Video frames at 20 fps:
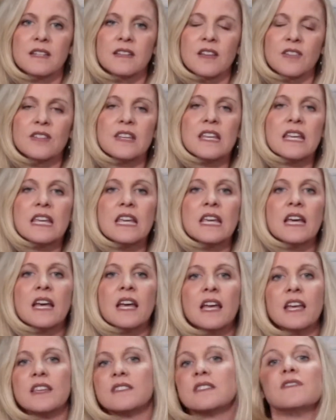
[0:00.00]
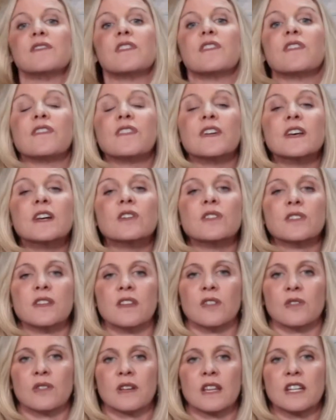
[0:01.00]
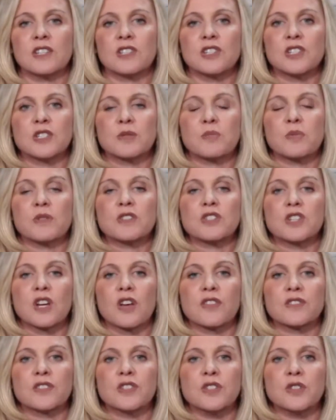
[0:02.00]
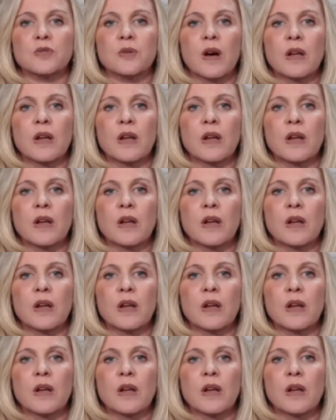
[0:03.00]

Is he fulfilled in the relationship with just you?